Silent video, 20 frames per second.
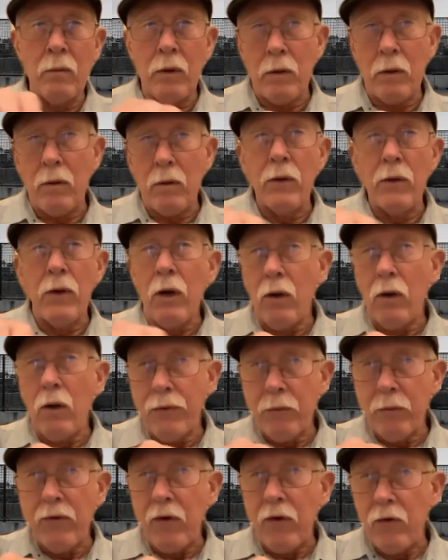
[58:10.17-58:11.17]
what are called
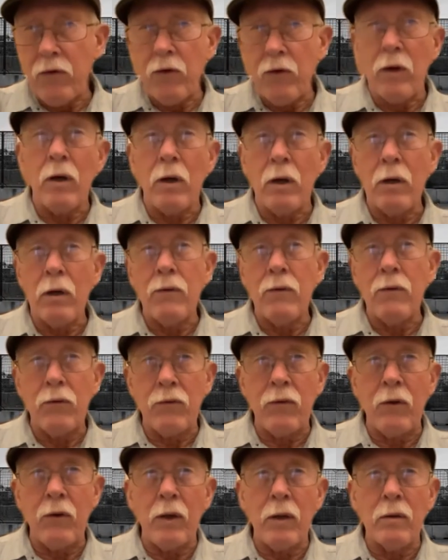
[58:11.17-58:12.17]
authorization
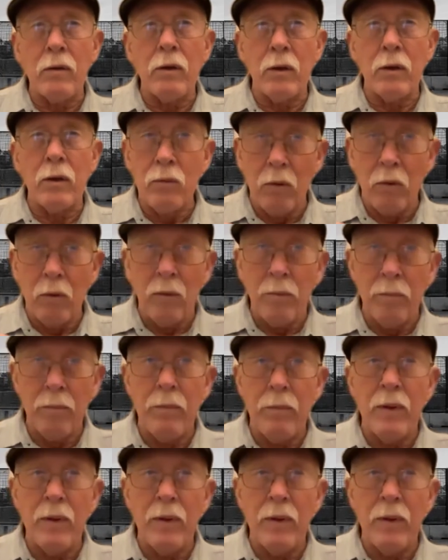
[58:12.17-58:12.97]
cards saying that you want to